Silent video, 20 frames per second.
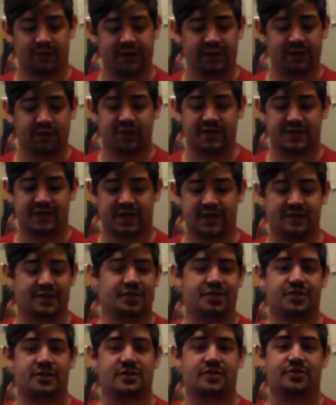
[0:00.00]
Lilo decides
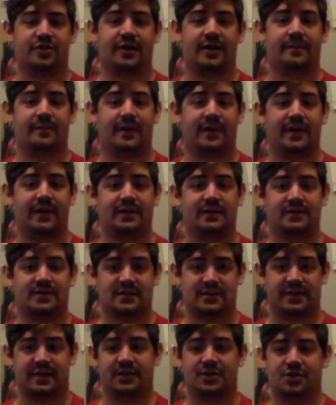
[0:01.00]
that she's going to try and paint
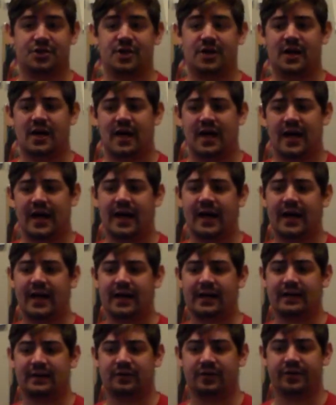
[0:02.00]
Stitch.
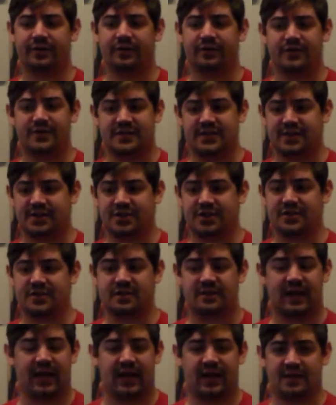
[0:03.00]
And, you know, Stitch
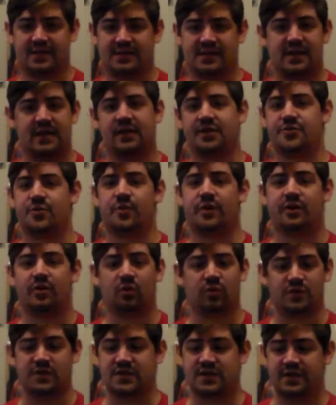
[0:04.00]
is antsy. He doesn't want to
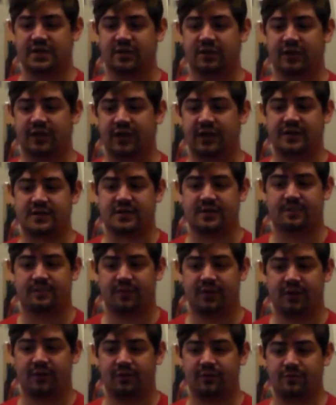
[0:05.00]
hold still. He ends up,
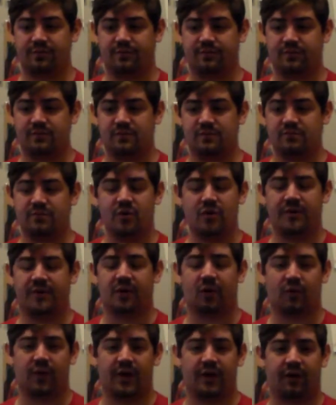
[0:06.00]
you know,
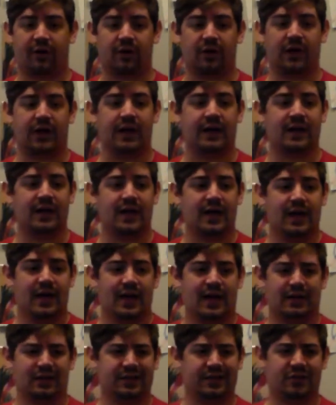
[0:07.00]
moving around a lot,
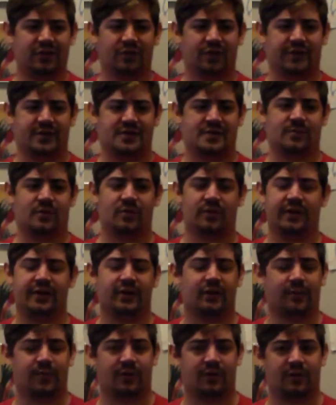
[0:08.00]
and Lilo ends up going
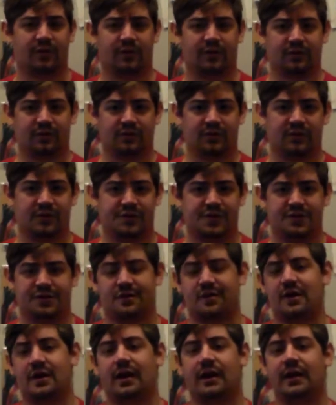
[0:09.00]
to help her
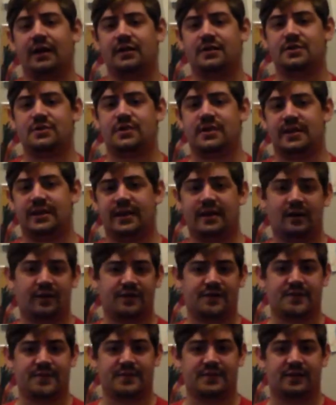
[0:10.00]
sister Nani to take
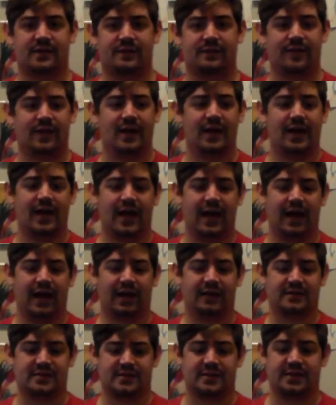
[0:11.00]
care of some stuff,
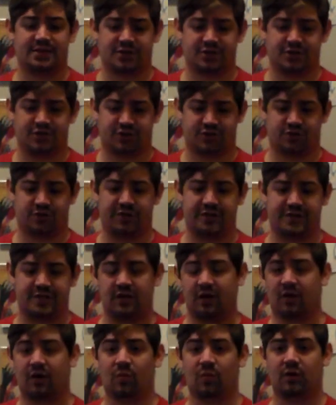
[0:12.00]
and Stitch destroys
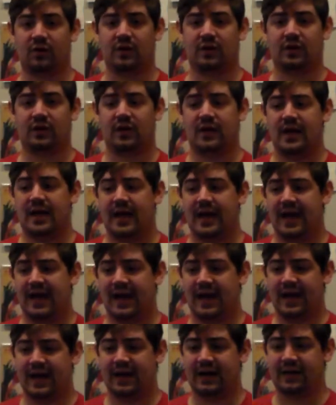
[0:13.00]
the artwork,
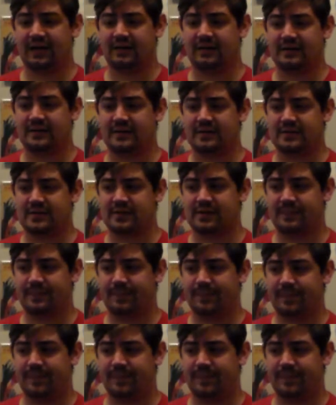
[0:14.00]
and